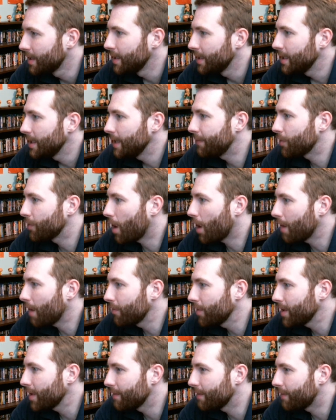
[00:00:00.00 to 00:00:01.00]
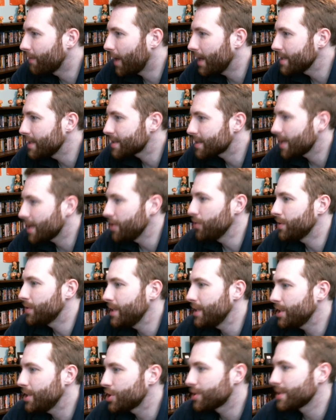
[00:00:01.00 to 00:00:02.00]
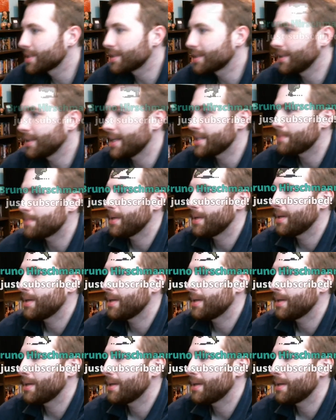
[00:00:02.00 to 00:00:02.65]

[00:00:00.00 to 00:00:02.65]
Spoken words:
If you're offering advice, can you teach this lesbian